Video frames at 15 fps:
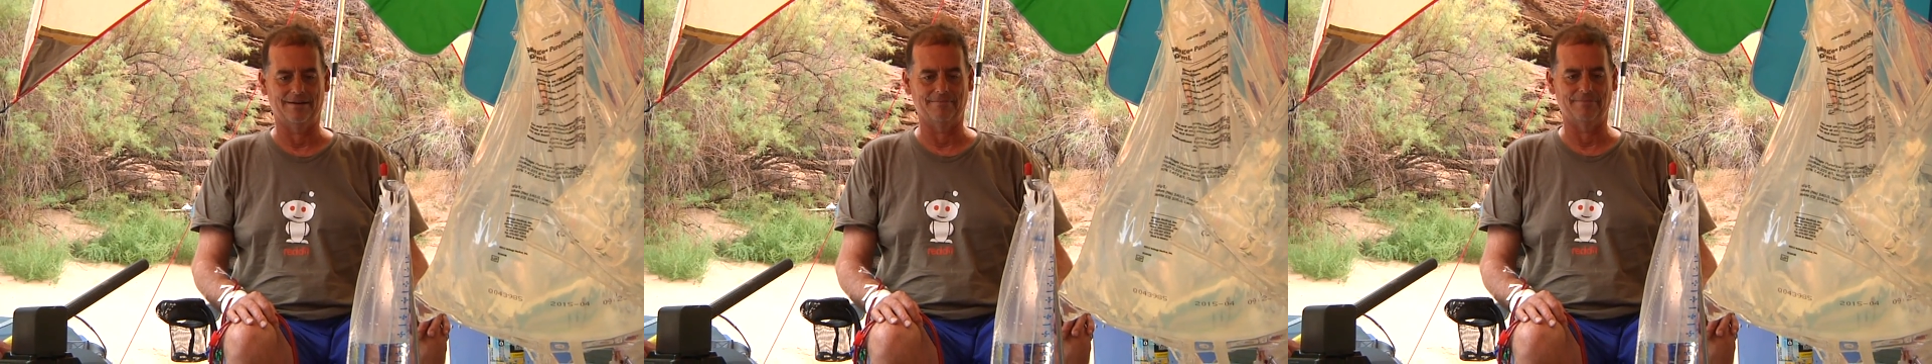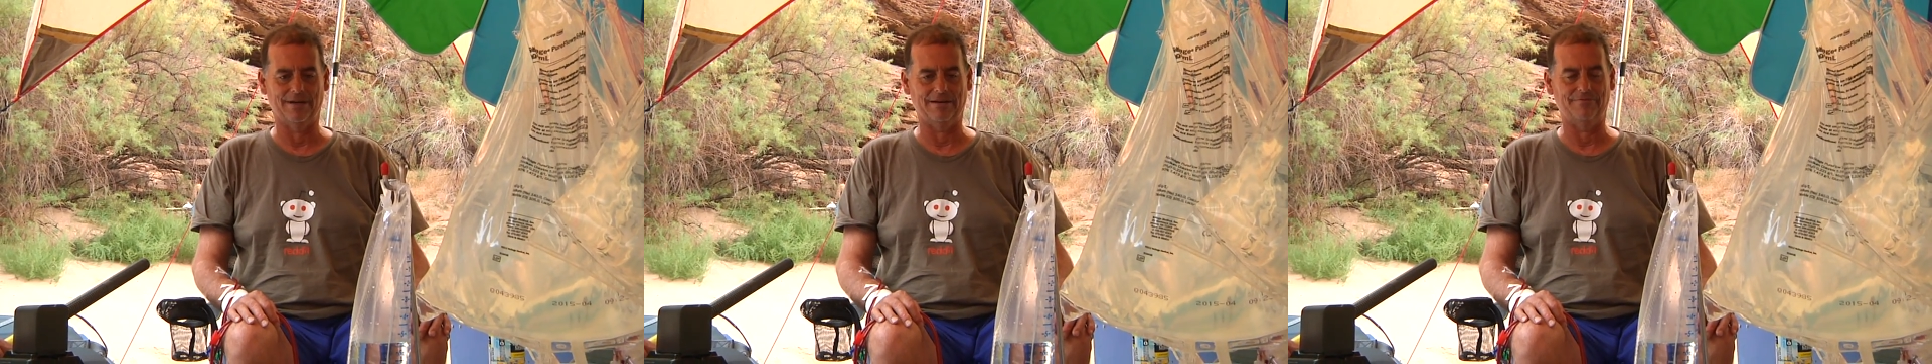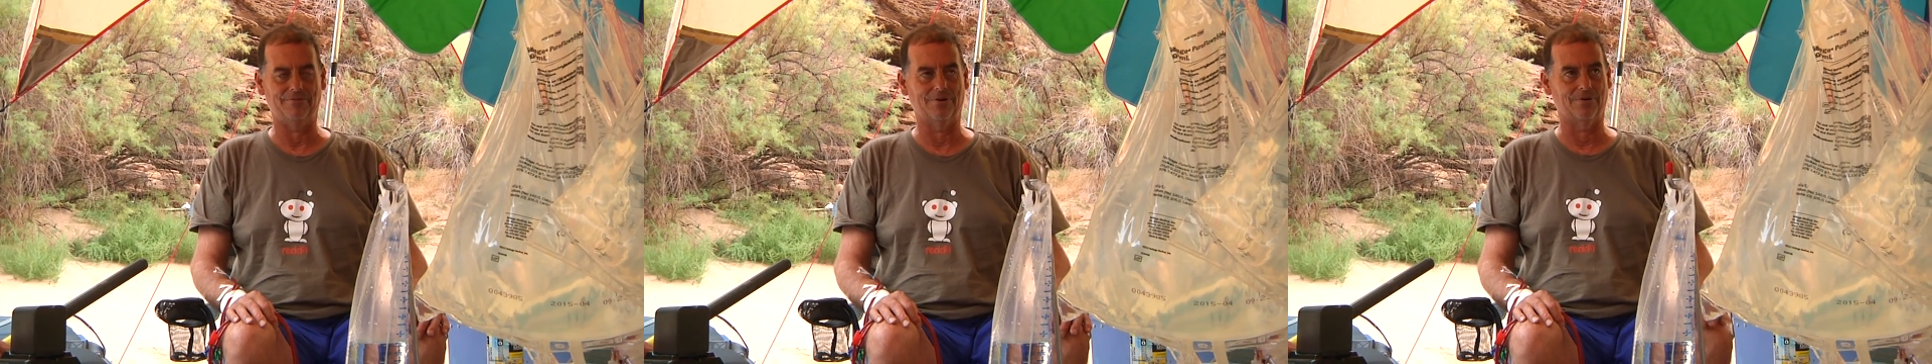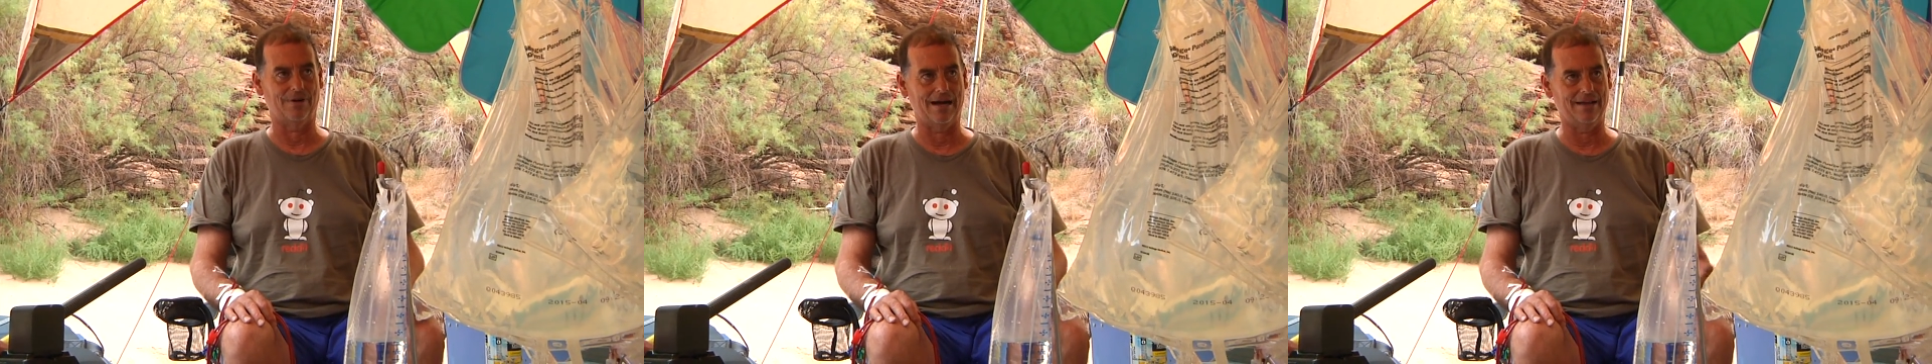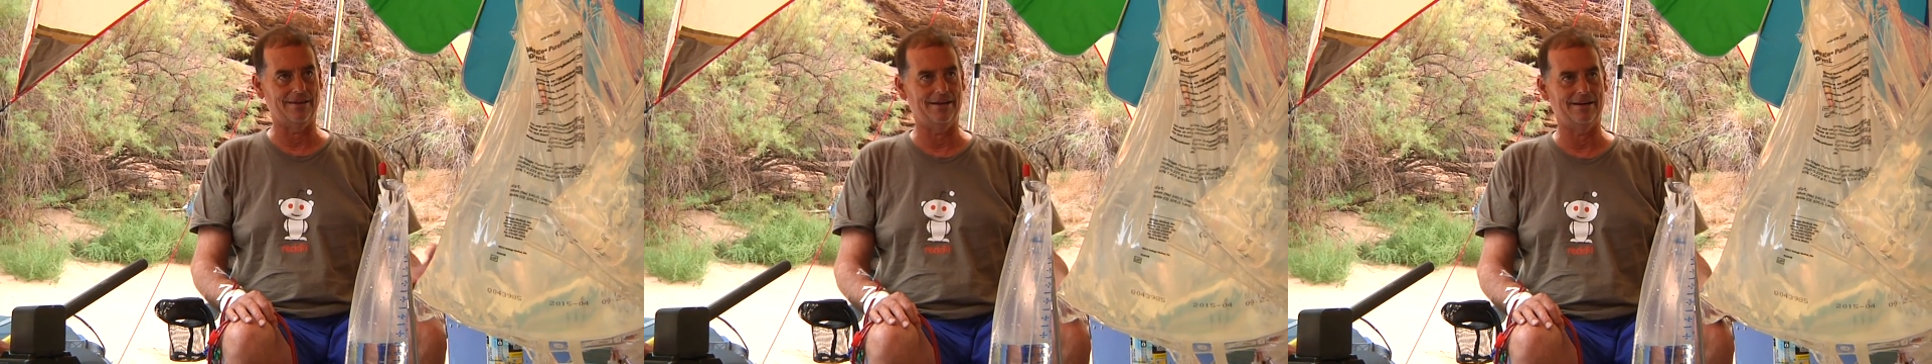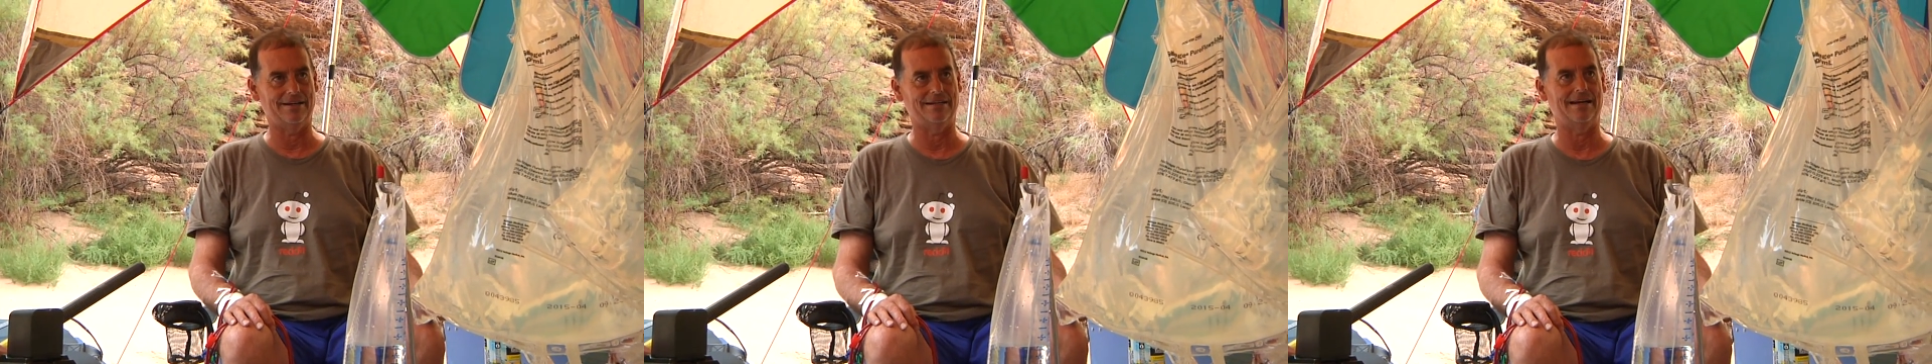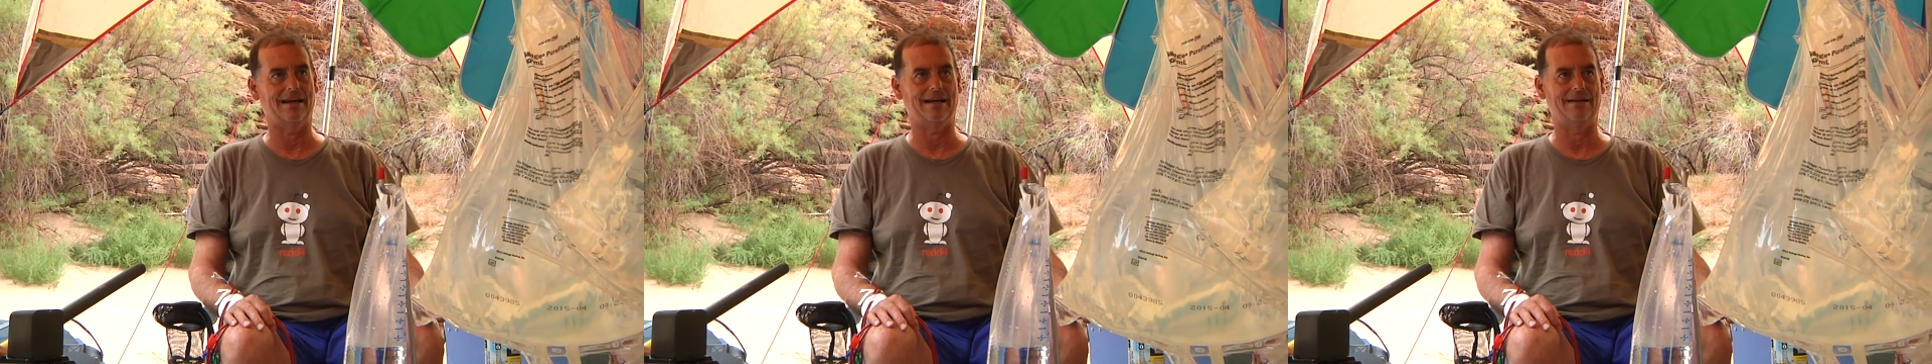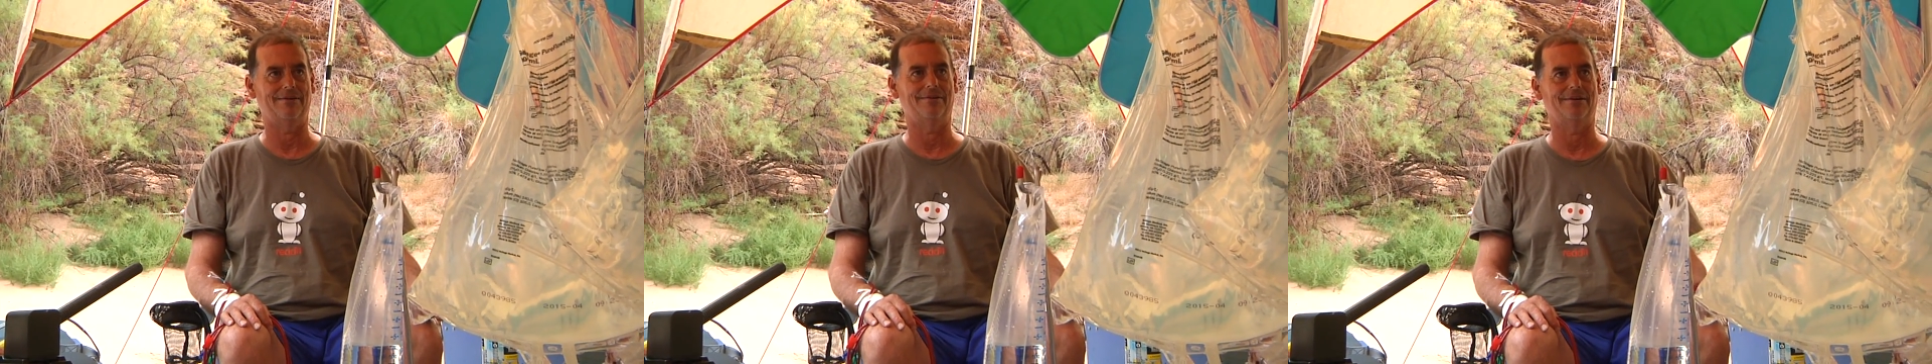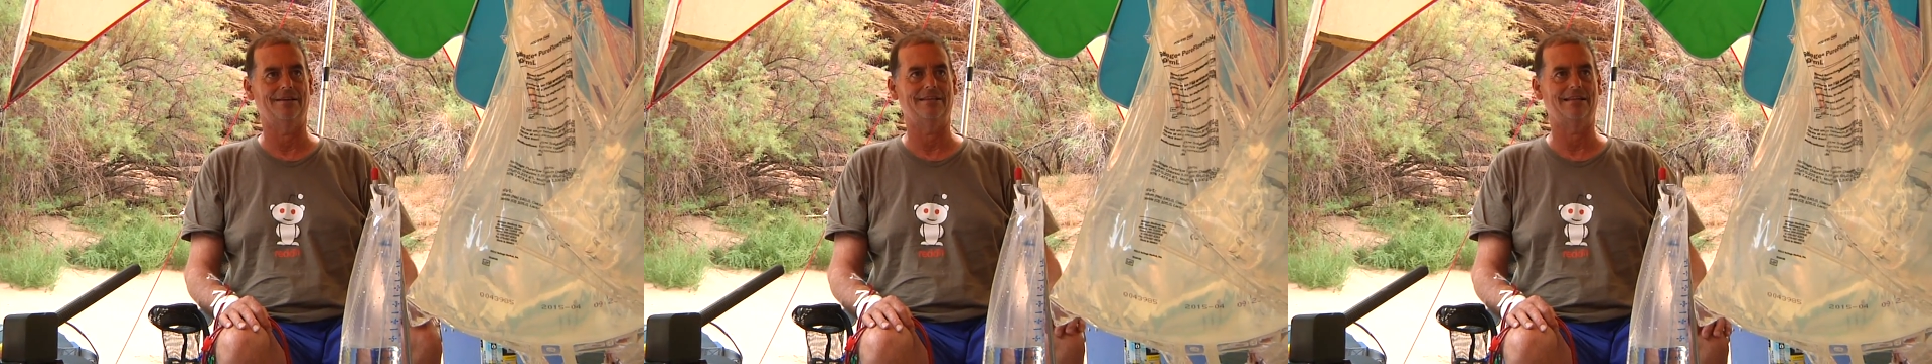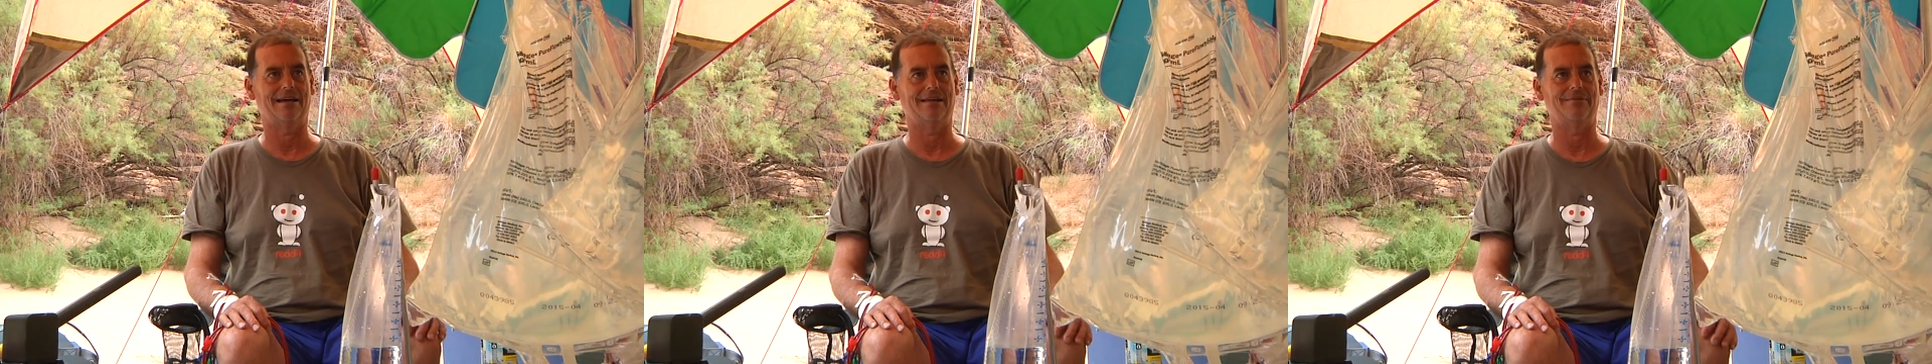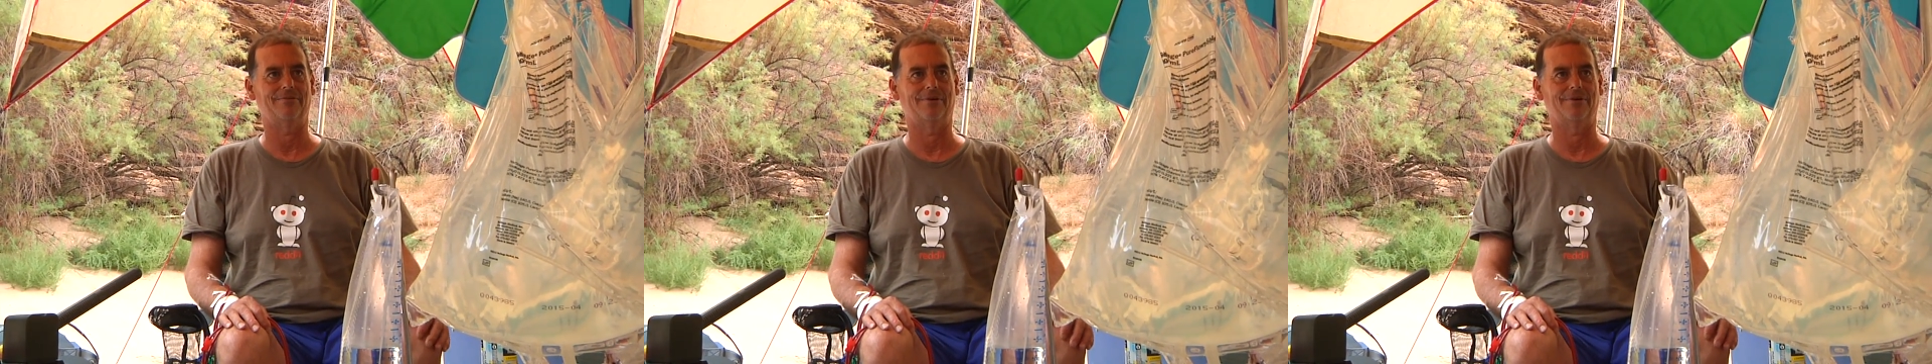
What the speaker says: but for a while there, I really thought,